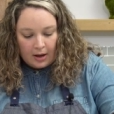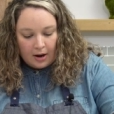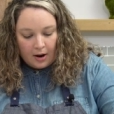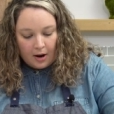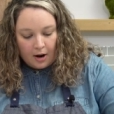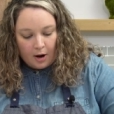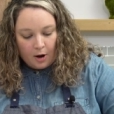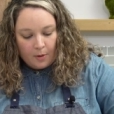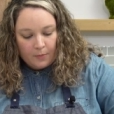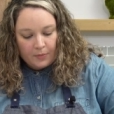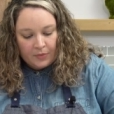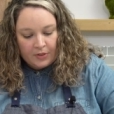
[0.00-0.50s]

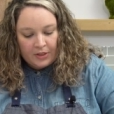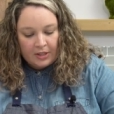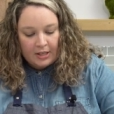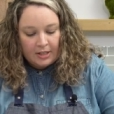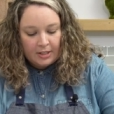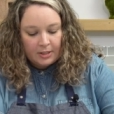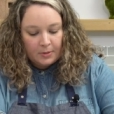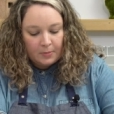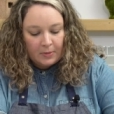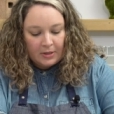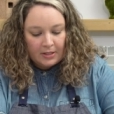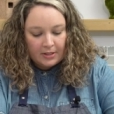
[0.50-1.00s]
Um,
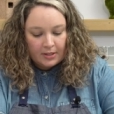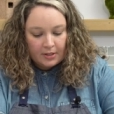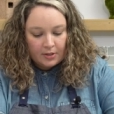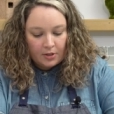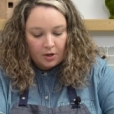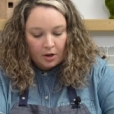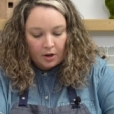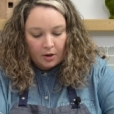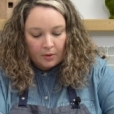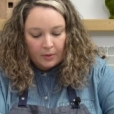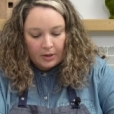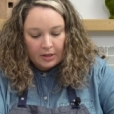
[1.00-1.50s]
these pieces
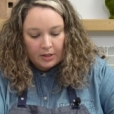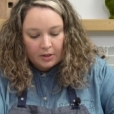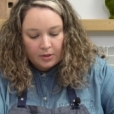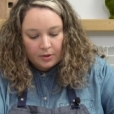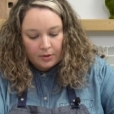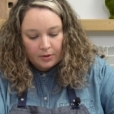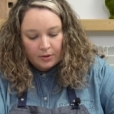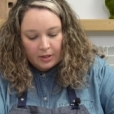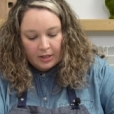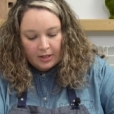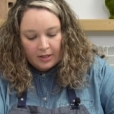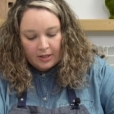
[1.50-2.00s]
are already
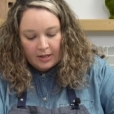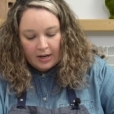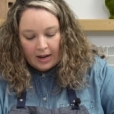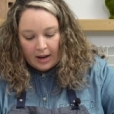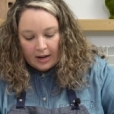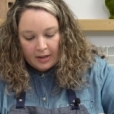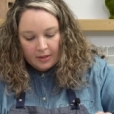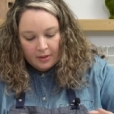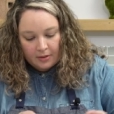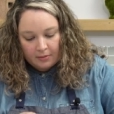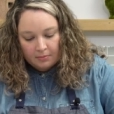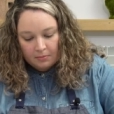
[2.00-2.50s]
glued in.
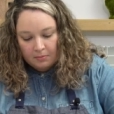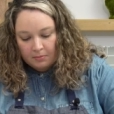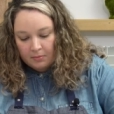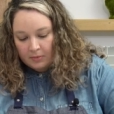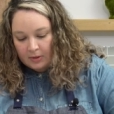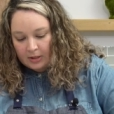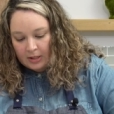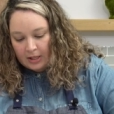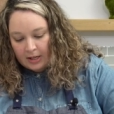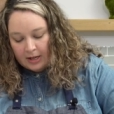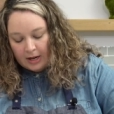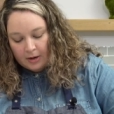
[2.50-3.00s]
I
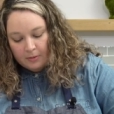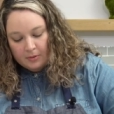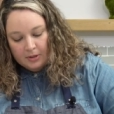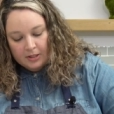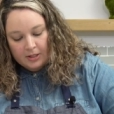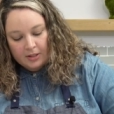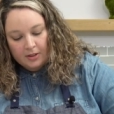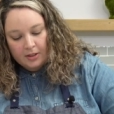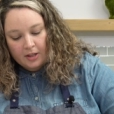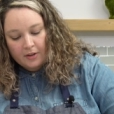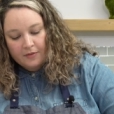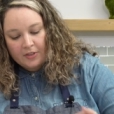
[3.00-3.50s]
think I
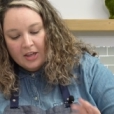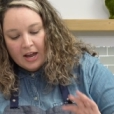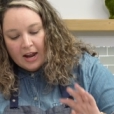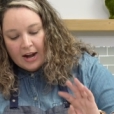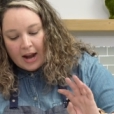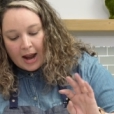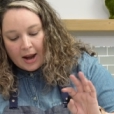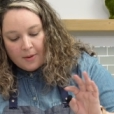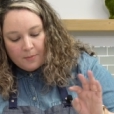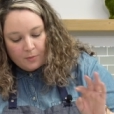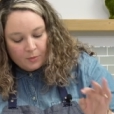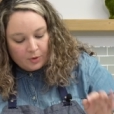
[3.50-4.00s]
really love that.
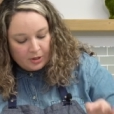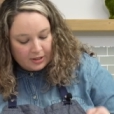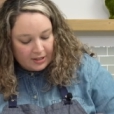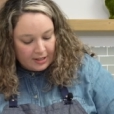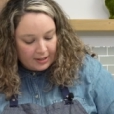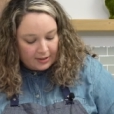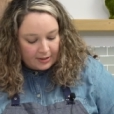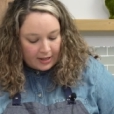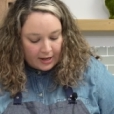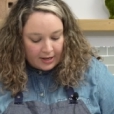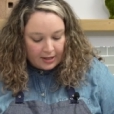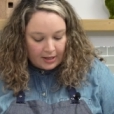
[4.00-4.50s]
I'm
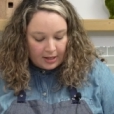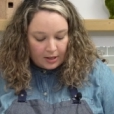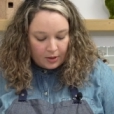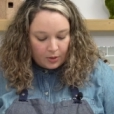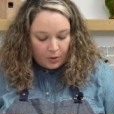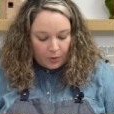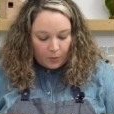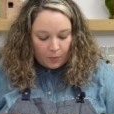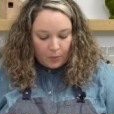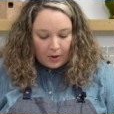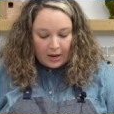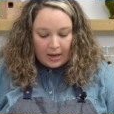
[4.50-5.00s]
really
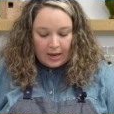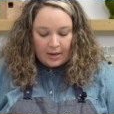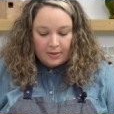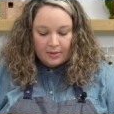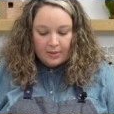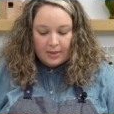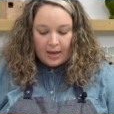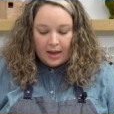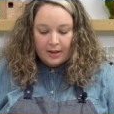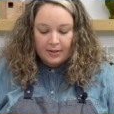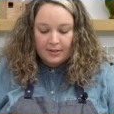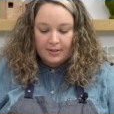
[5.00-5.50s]
liking the way
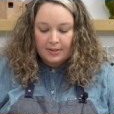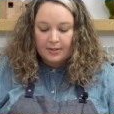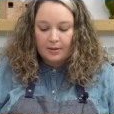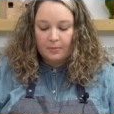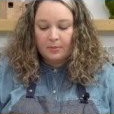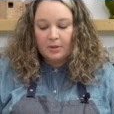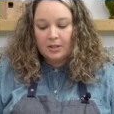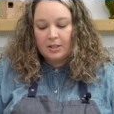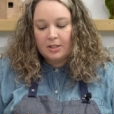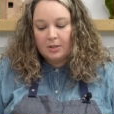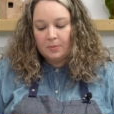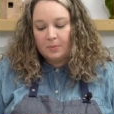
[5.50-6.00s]
that
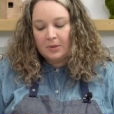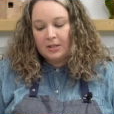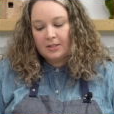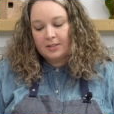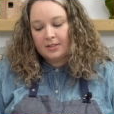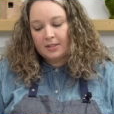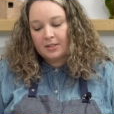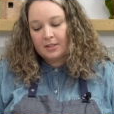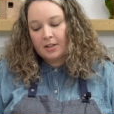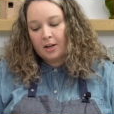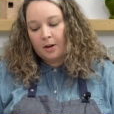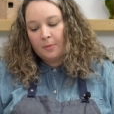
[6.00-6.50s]
some of these
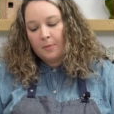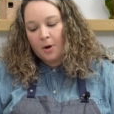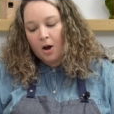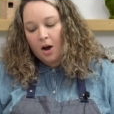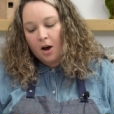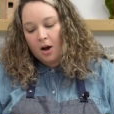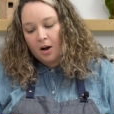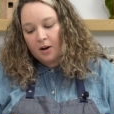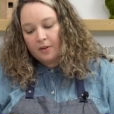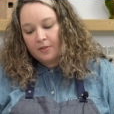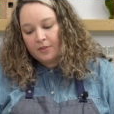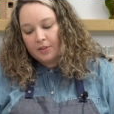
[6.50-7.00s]
pieces come
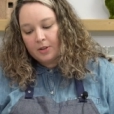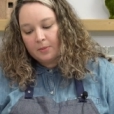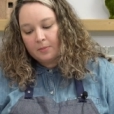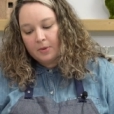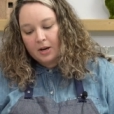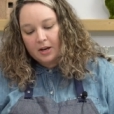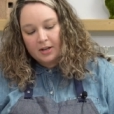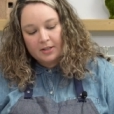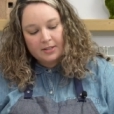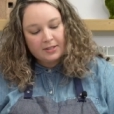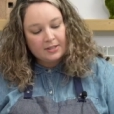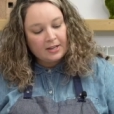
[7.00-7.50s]
off the
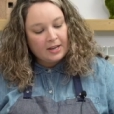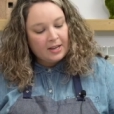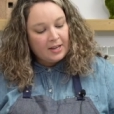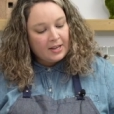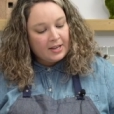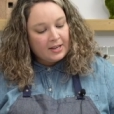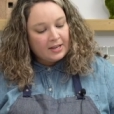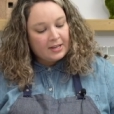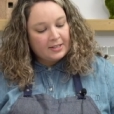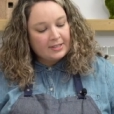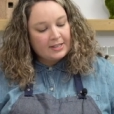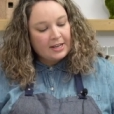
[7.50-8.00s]
moss
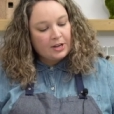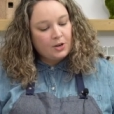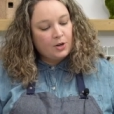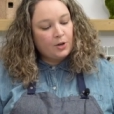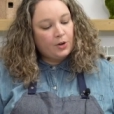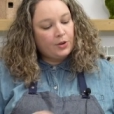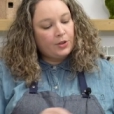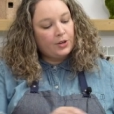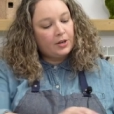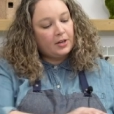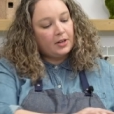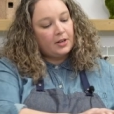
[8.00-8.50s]
because I
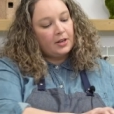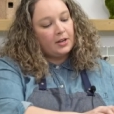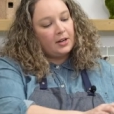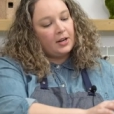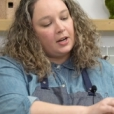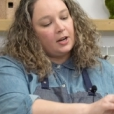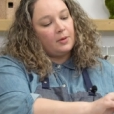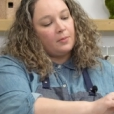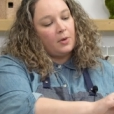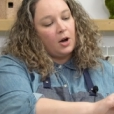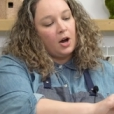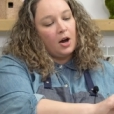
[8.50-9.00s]
know they're gonna
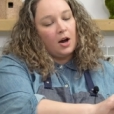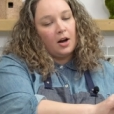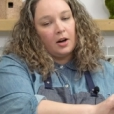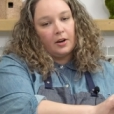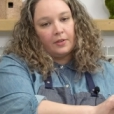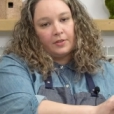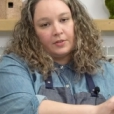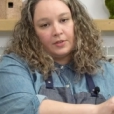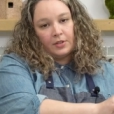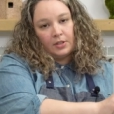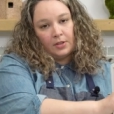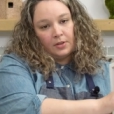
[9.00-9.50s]
come
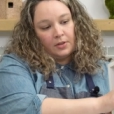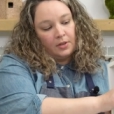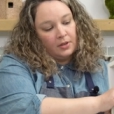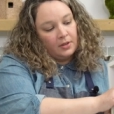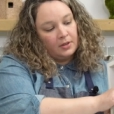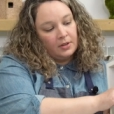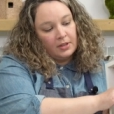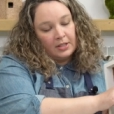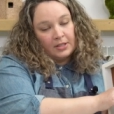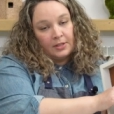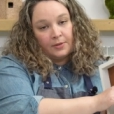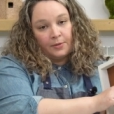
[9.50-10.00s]
off to
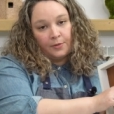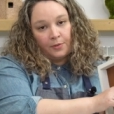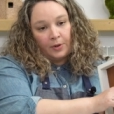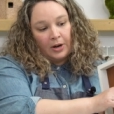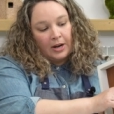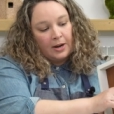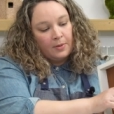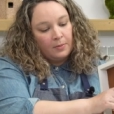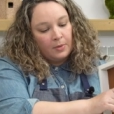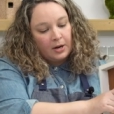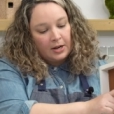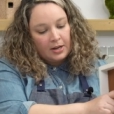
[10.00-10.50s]
this
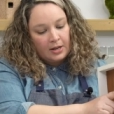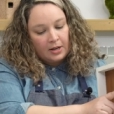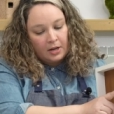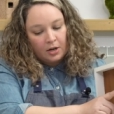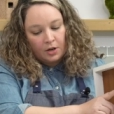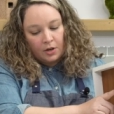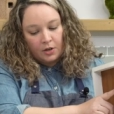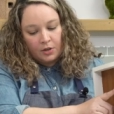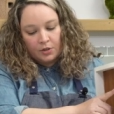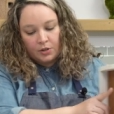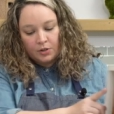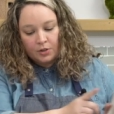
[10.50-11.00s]
frame right
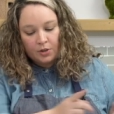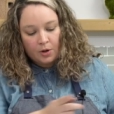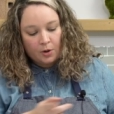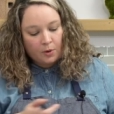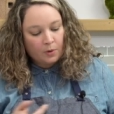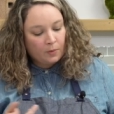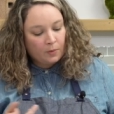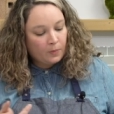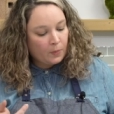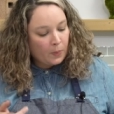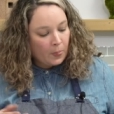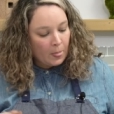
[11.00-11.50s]
here. So